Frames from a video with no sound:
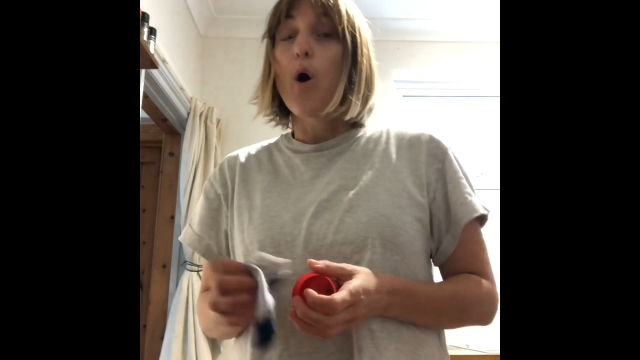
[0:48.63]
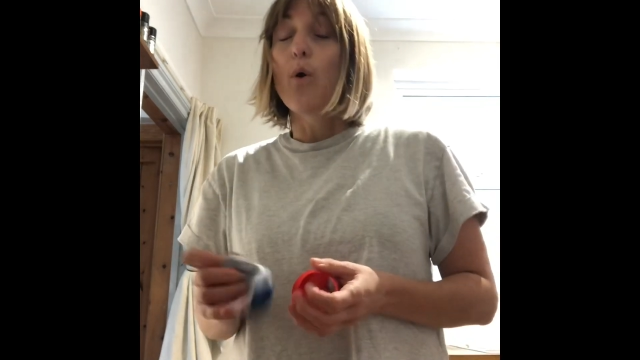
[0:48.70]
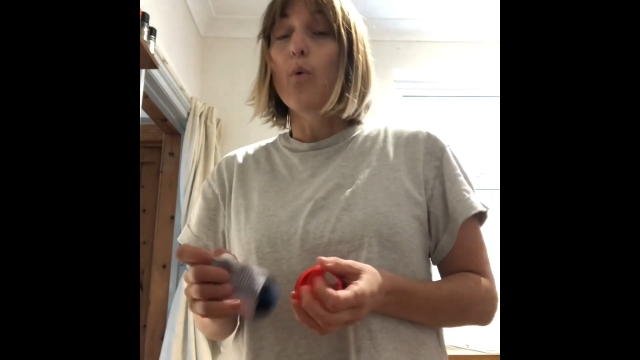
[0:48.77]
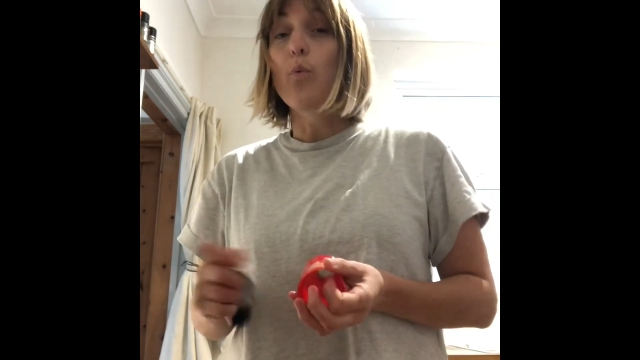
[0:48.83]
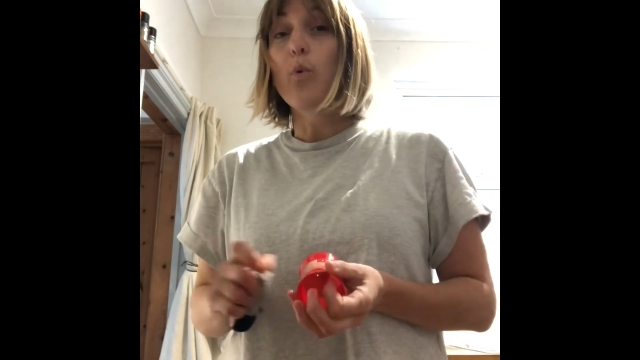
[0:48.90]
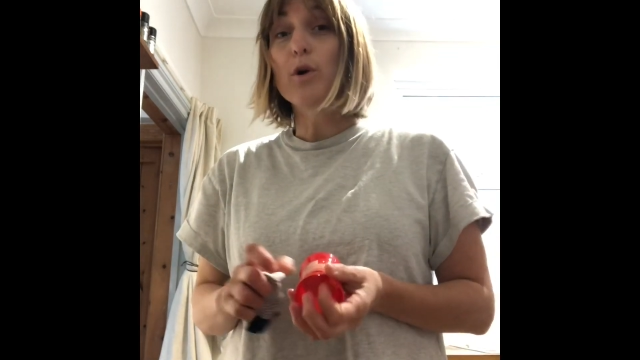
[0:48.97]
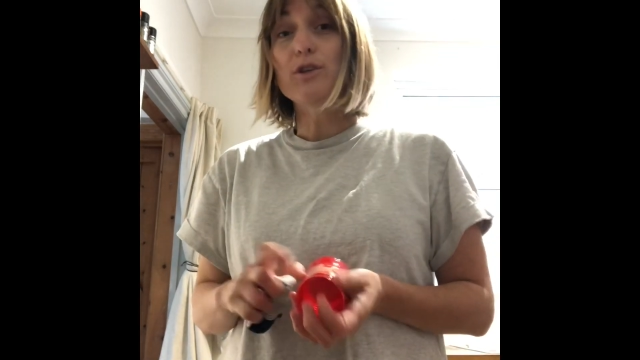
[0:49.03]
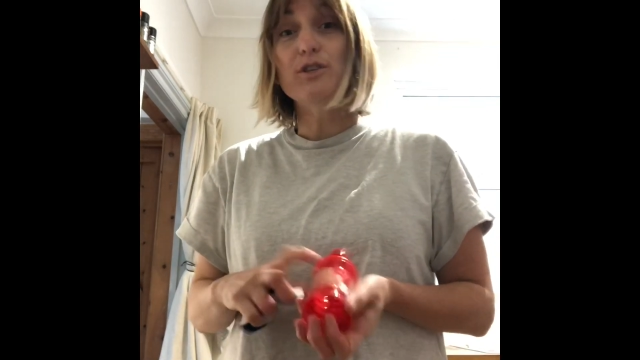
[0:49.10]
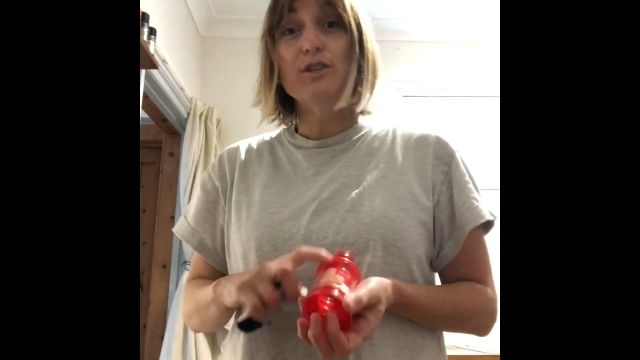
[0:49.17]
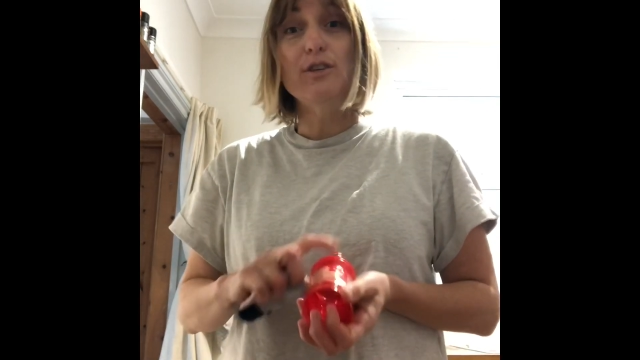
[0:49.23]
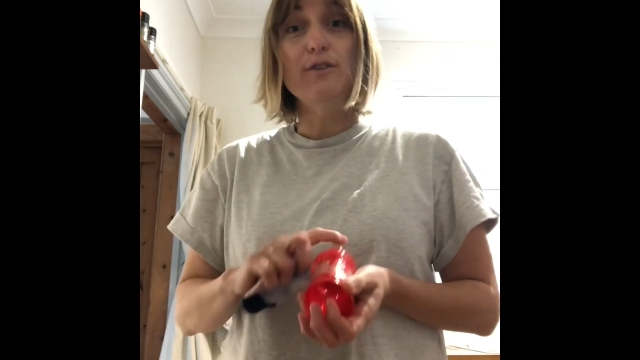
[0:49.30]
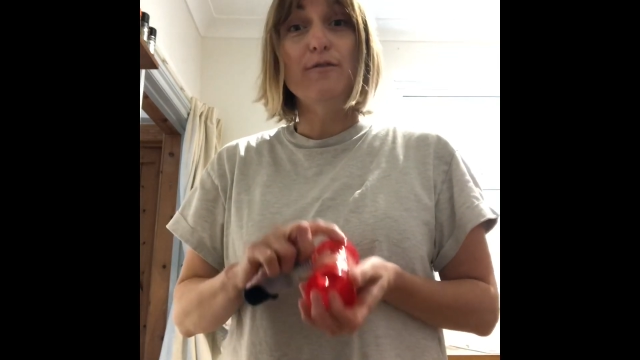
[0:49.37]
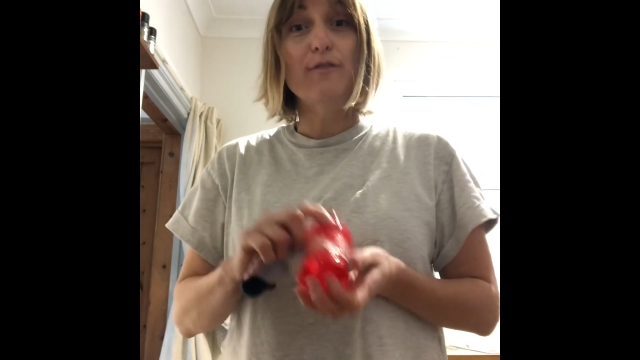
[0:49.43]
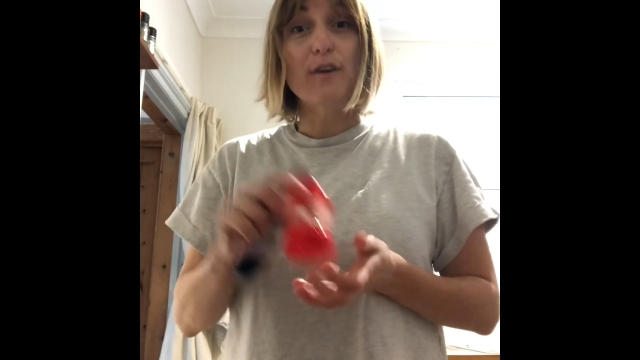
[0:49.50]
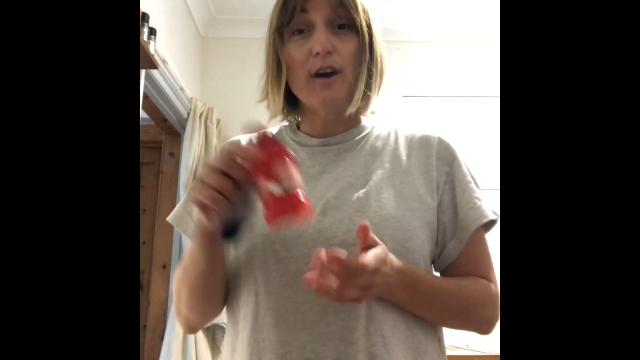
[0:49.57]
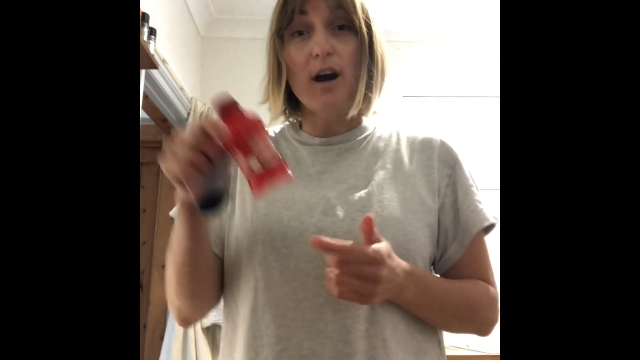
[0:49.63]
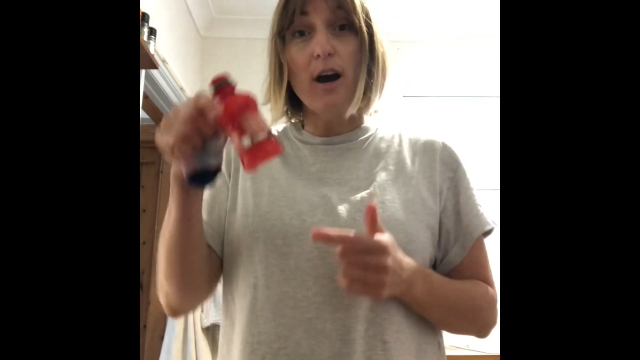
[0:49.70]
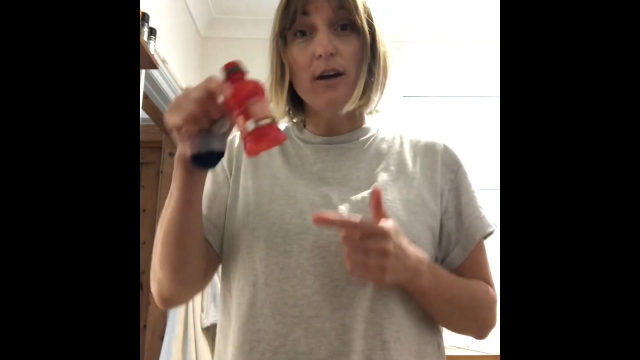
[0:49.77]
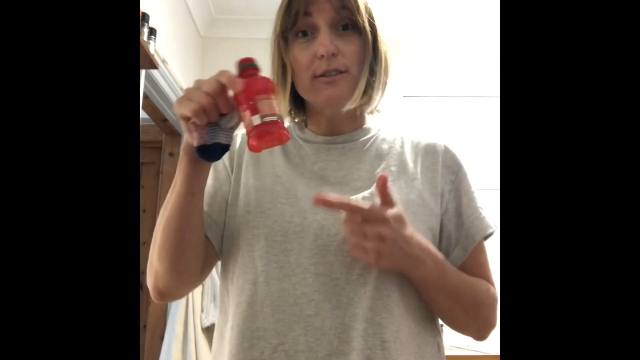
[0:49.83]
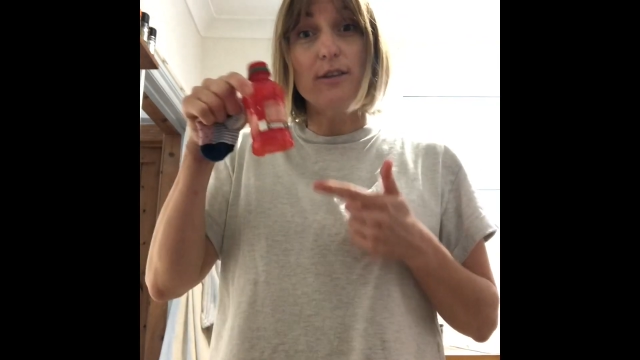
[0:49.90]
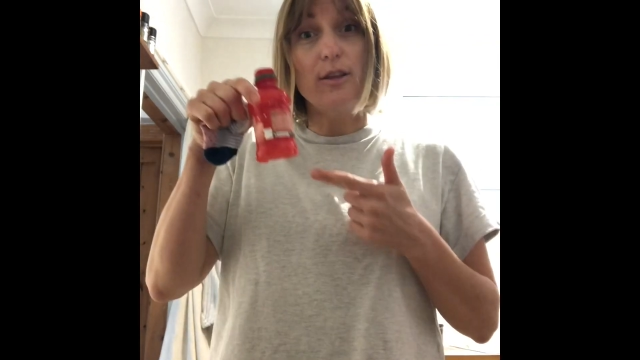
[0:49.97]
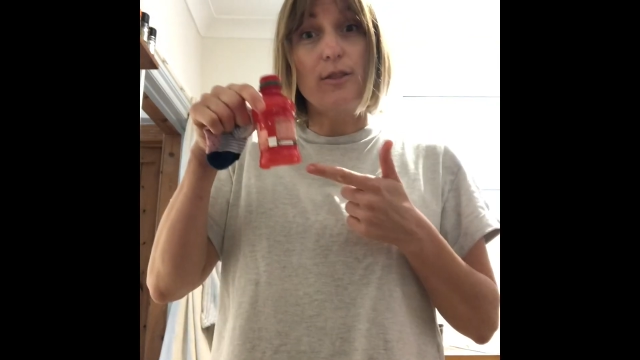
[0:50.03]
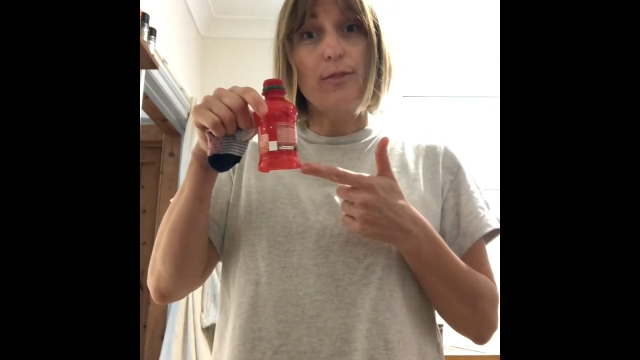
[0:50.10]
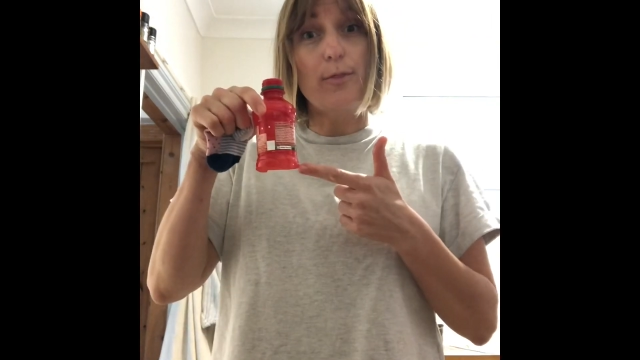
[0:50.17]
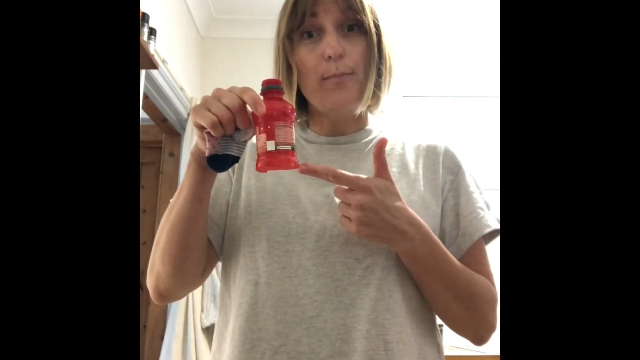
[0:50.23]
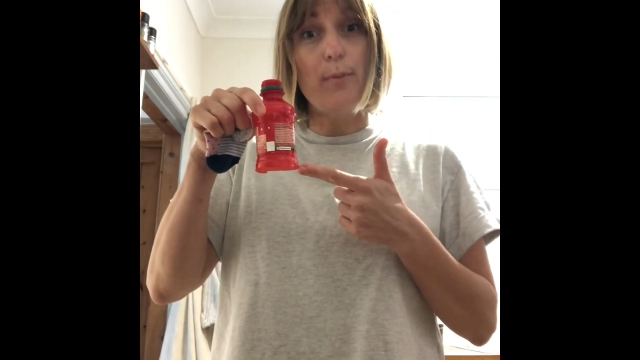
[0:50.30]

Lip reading: Once you've cut the